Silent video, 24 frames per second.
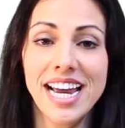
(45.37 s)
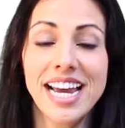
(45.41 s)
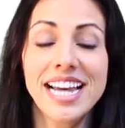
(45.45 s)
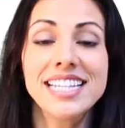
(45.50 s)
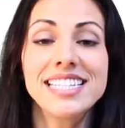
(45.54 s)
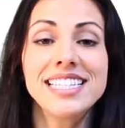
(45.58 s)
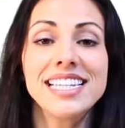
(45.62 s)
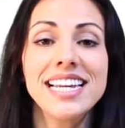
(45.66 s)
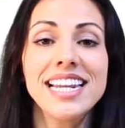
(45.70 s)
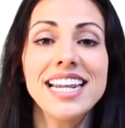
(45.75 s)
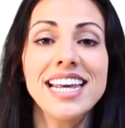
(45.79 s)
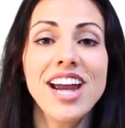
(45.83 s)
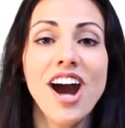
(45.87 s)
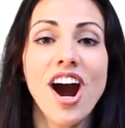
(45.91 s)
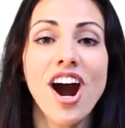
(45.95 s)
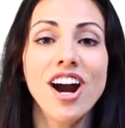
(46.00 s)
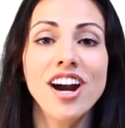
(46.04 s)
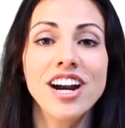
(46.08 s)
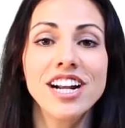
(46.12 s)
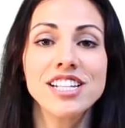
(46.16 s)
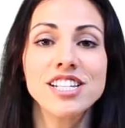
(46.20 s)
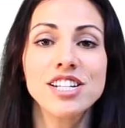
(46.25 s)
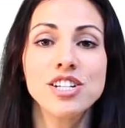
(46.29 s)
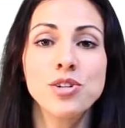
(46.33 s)

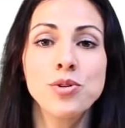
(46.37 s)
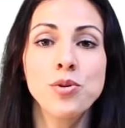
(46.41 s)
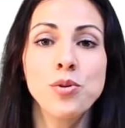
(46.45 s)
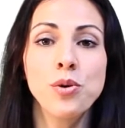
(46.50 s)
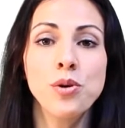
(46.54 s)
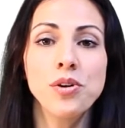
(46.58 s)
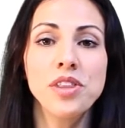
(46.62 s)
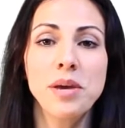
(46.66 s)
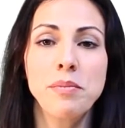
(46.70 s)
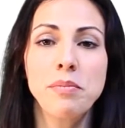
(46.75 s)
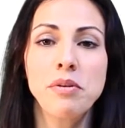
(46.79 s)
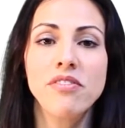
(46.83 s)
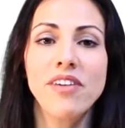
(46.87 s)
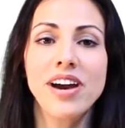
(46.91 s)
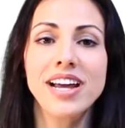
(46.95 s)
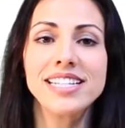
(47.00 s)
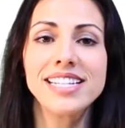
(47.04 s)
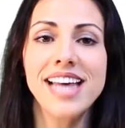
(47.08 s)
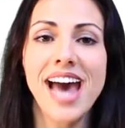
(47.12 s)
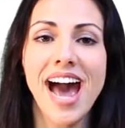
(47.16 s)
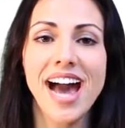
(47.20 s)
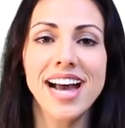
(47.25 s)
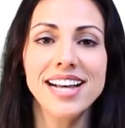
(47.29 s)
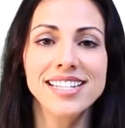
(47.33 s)
CDR is a tool that
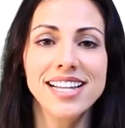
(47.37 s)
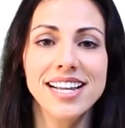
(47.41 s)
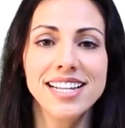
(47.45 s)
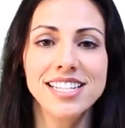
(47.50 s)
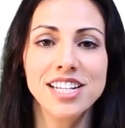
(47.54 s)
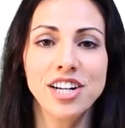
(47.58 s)
provides access